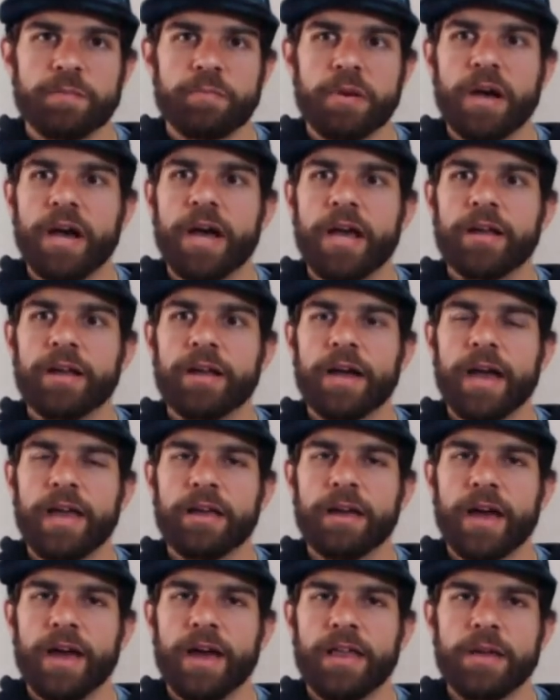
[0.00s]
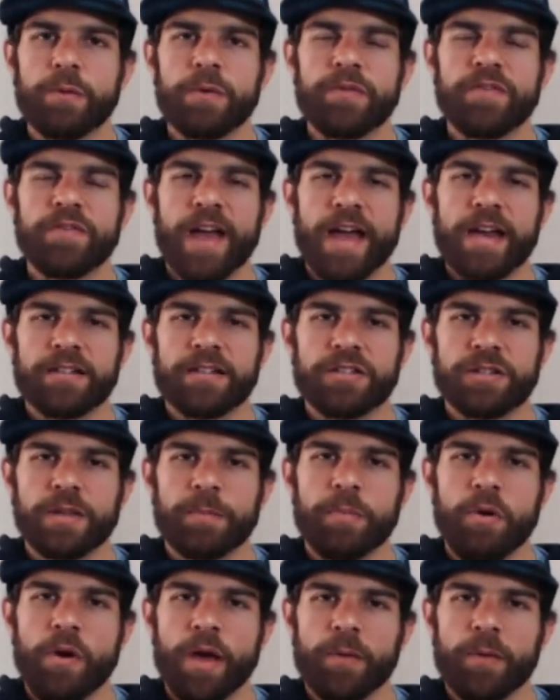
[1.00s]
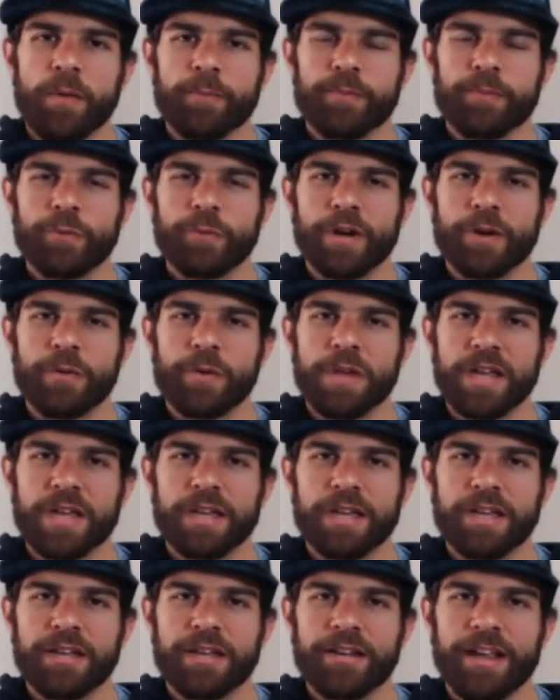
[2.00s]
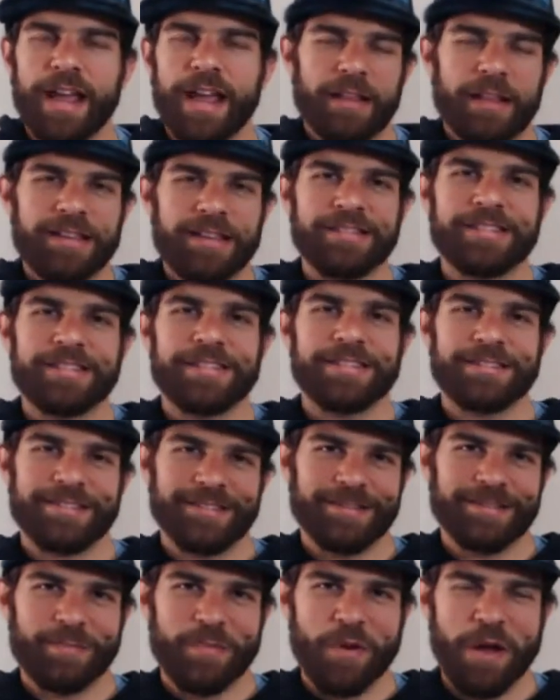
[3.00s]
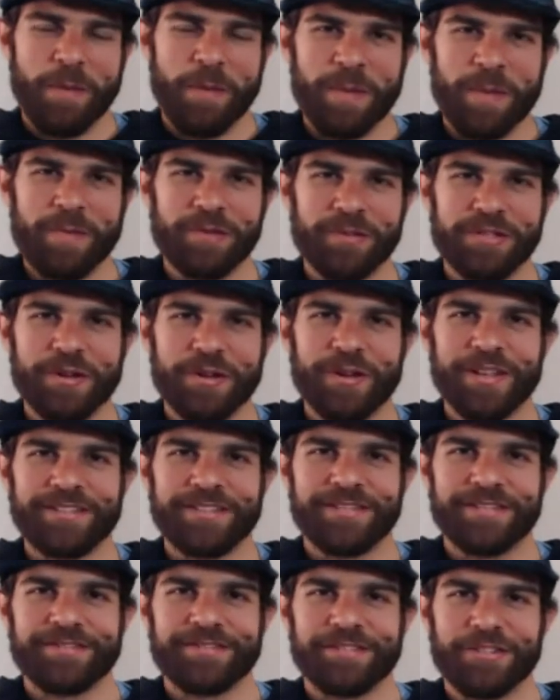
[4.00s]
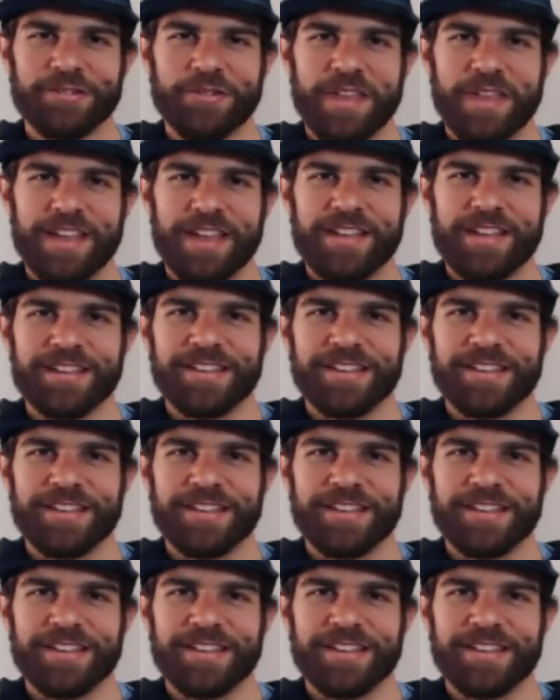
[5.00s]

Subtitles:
but I think we've gotten it to the point where we can at least point people to it. Don't you think?